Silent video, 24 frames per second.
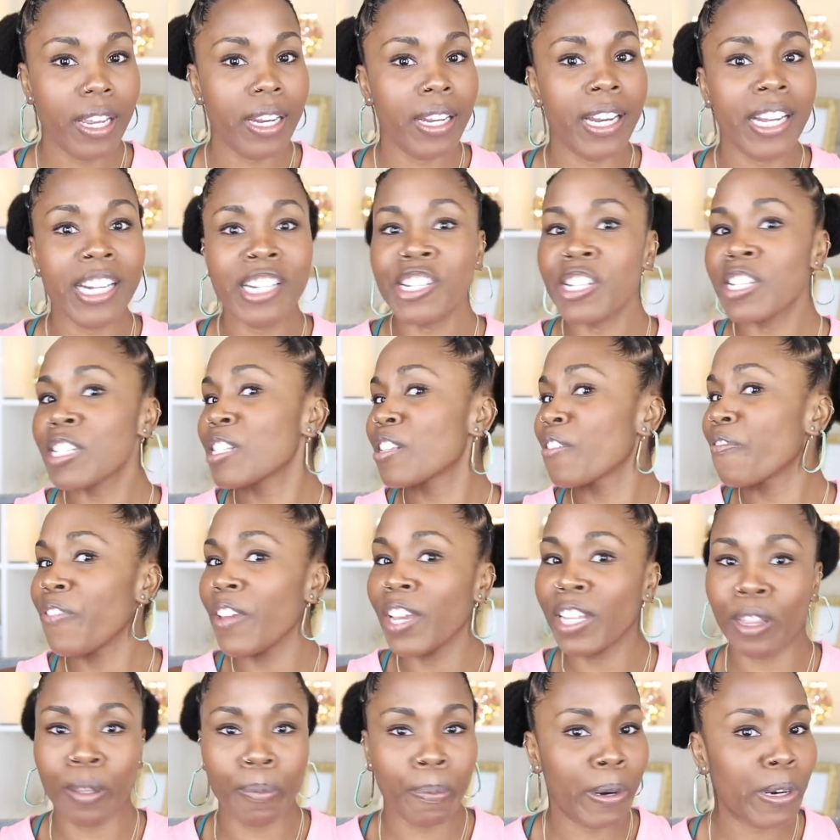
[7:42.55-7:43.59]
It doesn't just
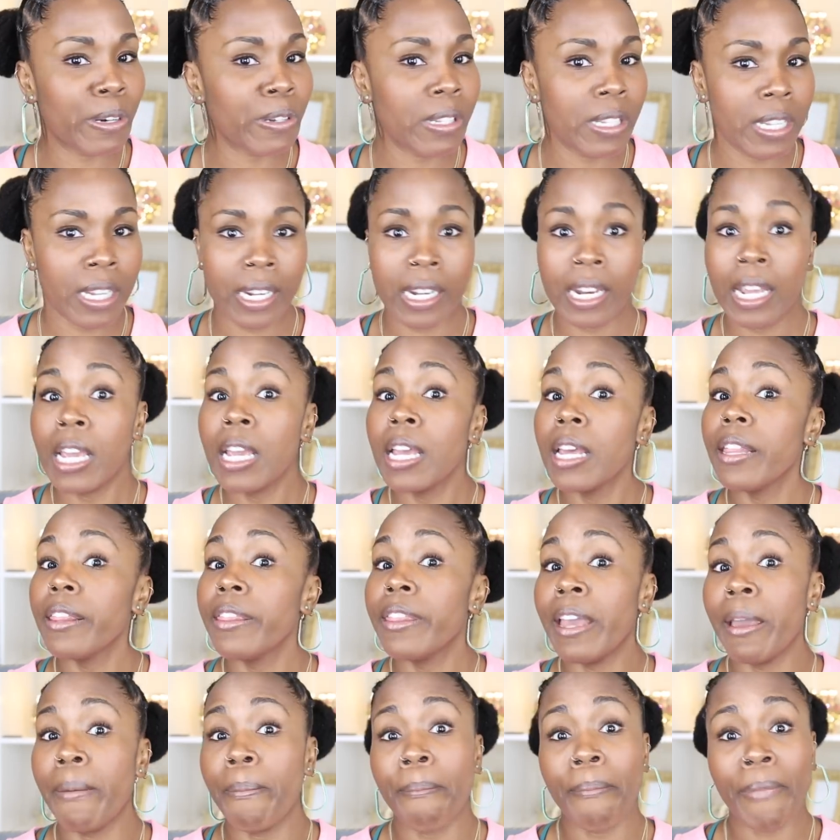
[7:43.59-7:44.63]
affect the person
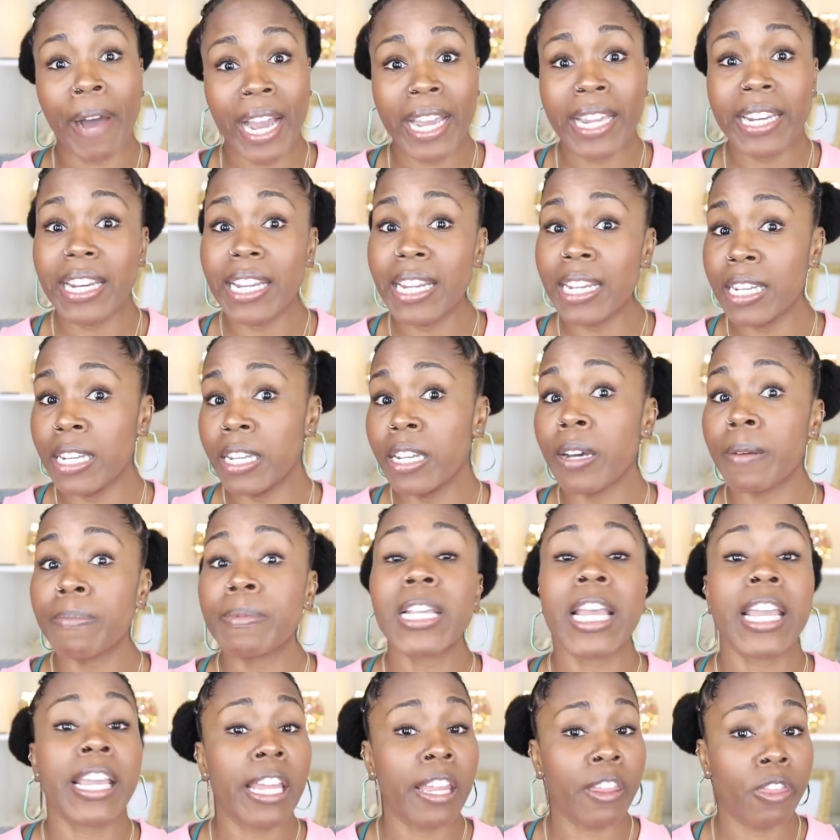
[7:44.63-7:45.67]
that might end up
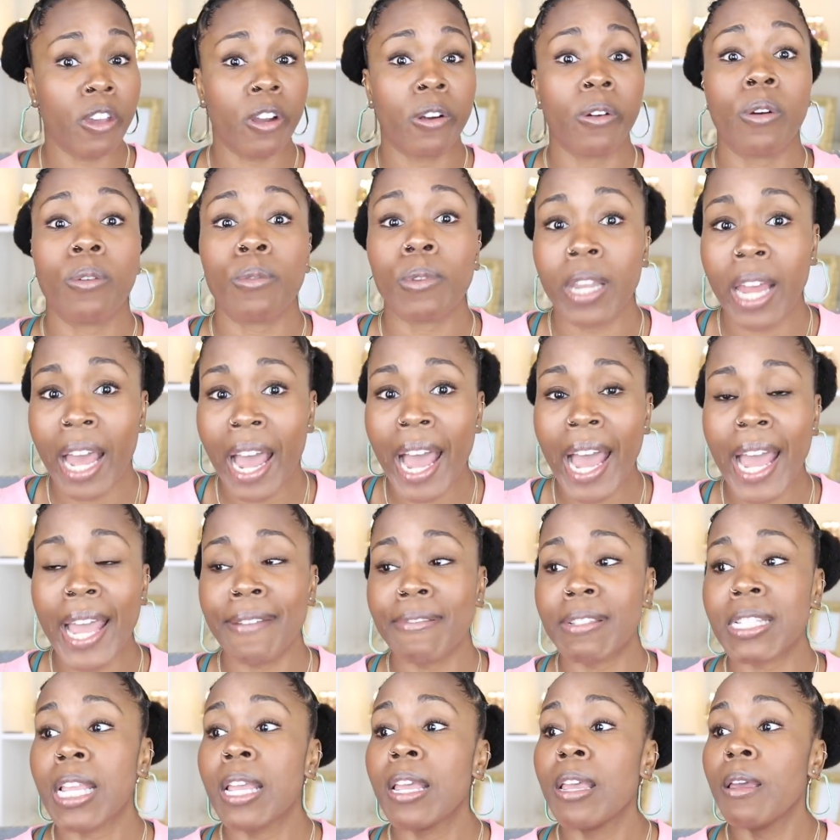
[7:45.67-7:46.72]
taking their own
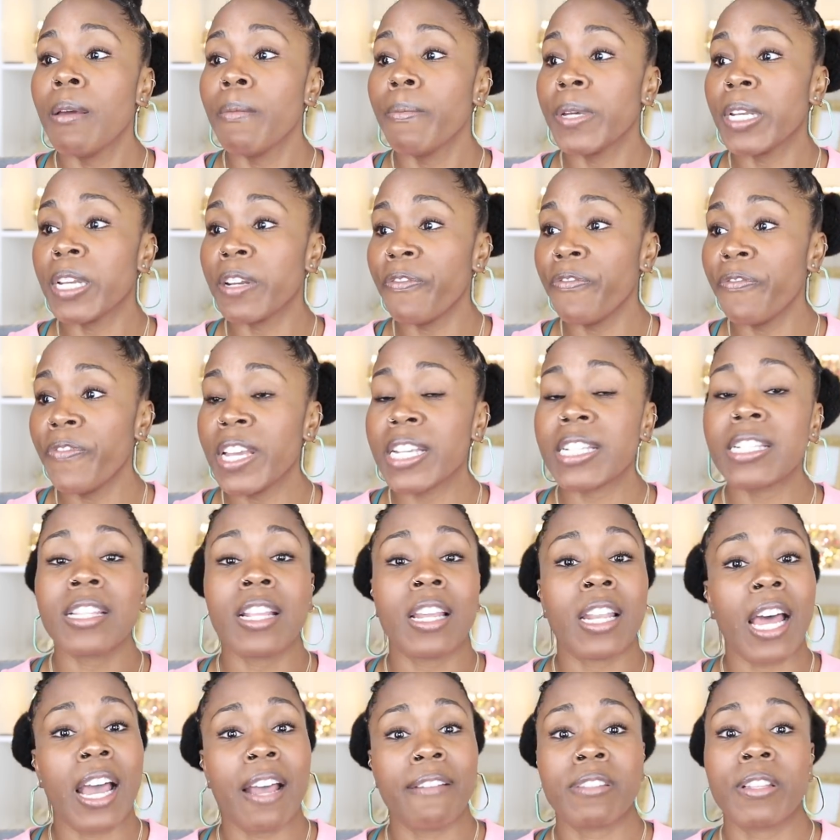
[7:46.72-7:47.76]
lives, but it affects
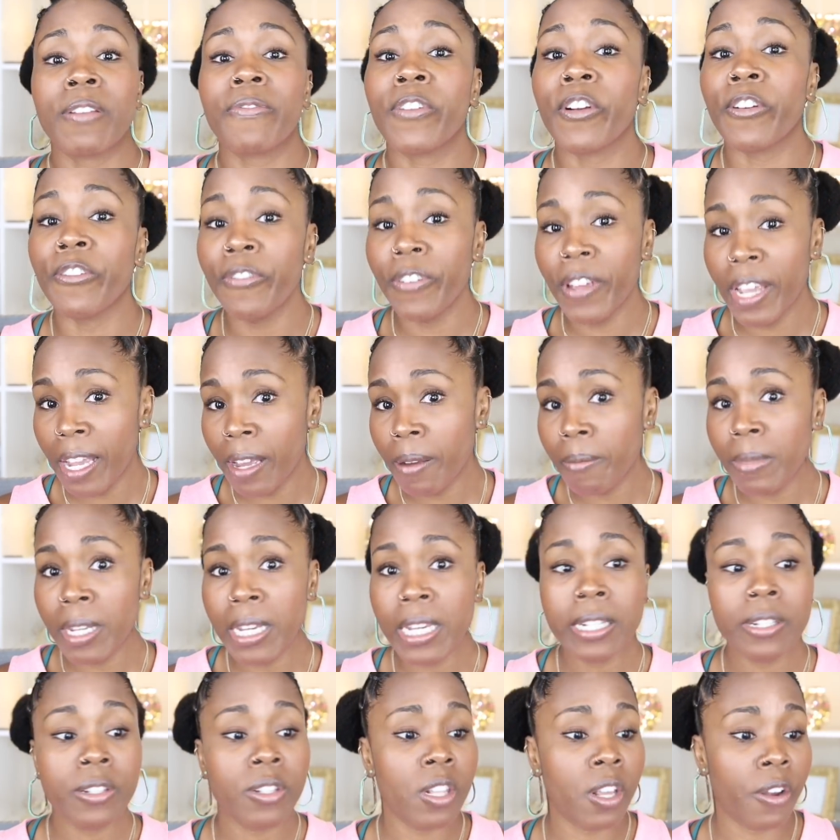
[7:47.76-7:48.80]
the lives of their
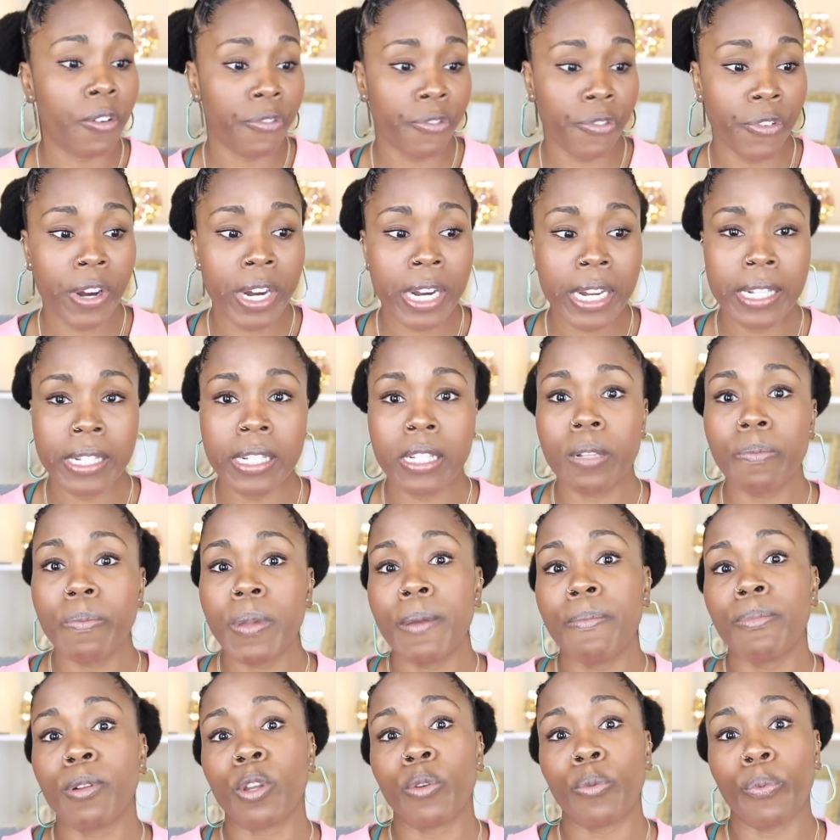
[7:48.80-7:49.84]
families, their friends,
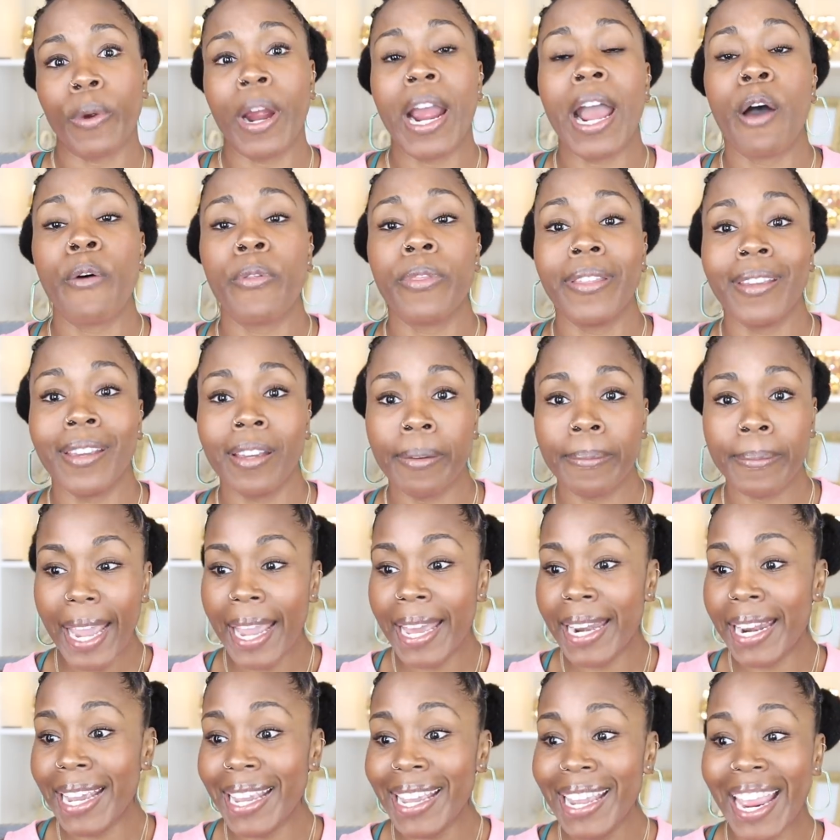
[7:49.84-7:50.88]
people around them,
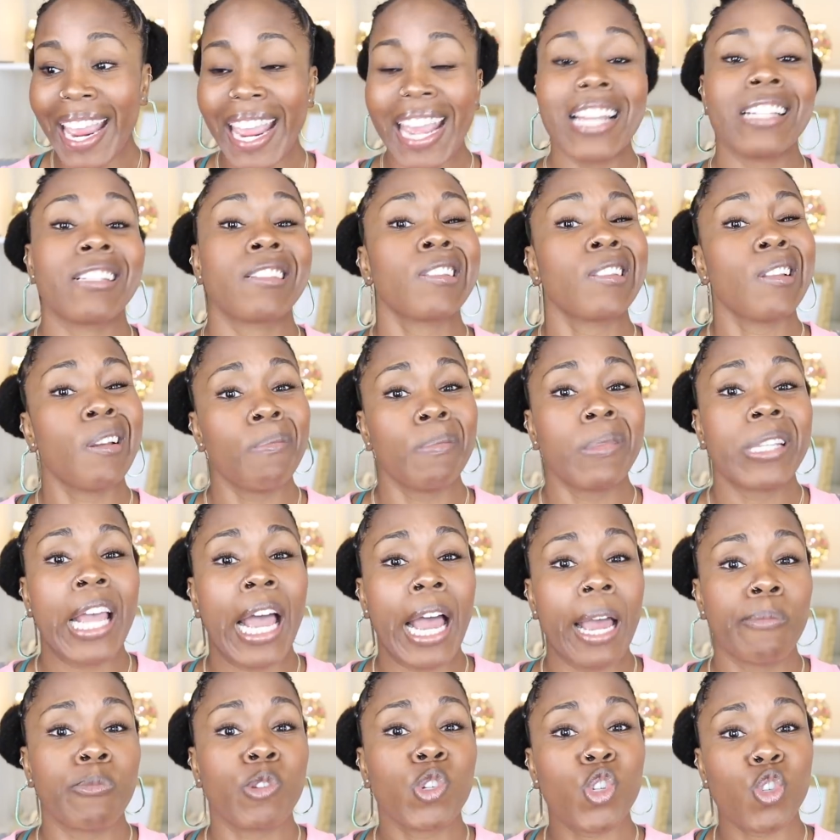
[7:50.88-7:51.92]
and it can
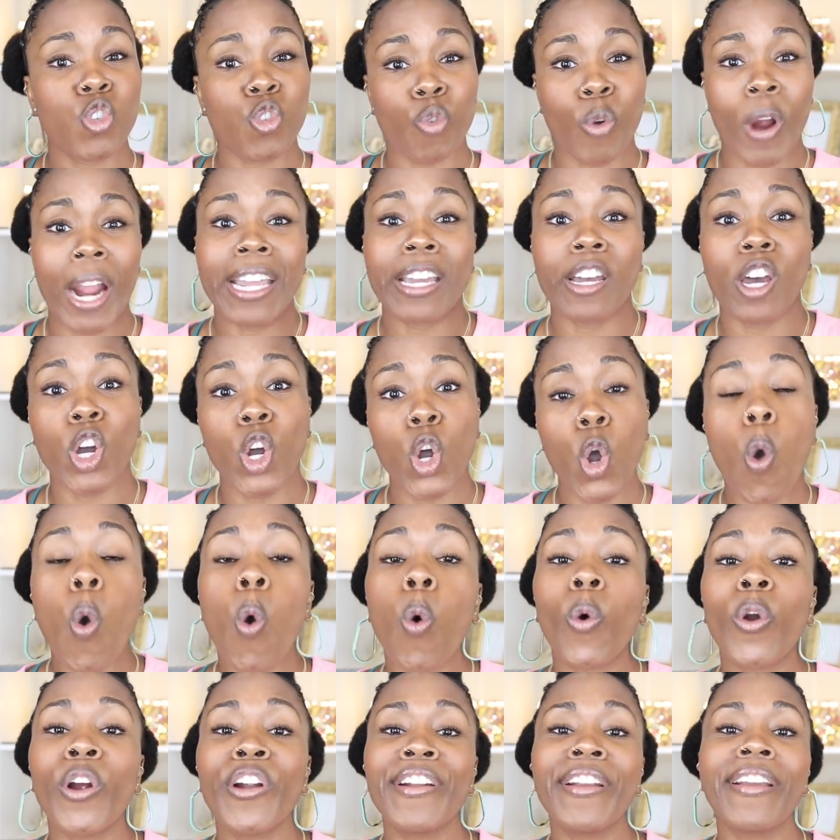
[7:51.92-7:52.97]
sometimes strike a
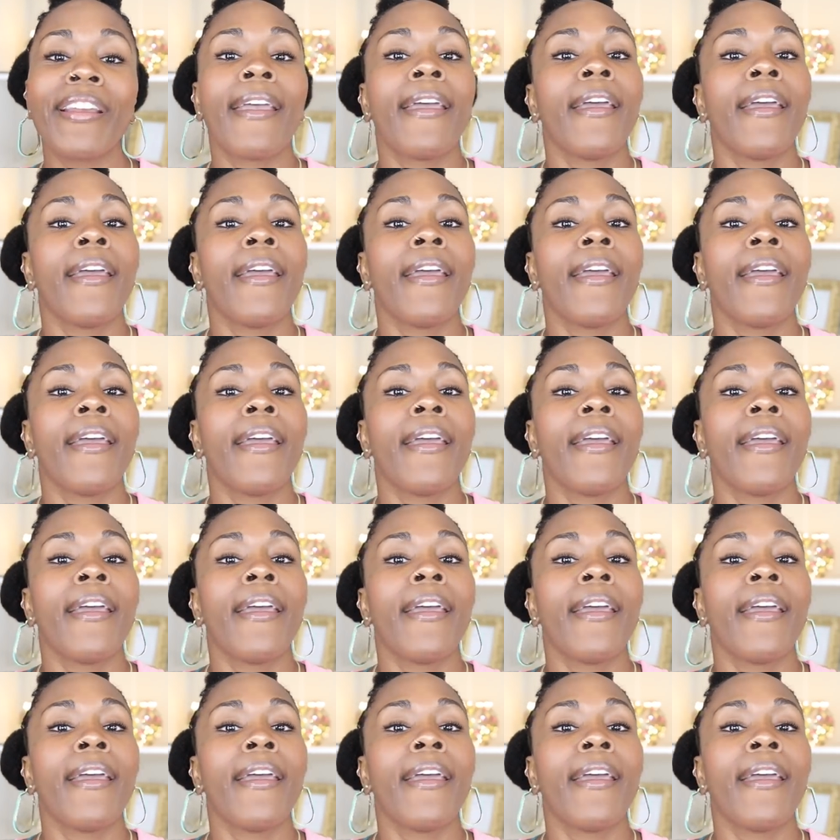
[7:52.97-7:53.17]
chord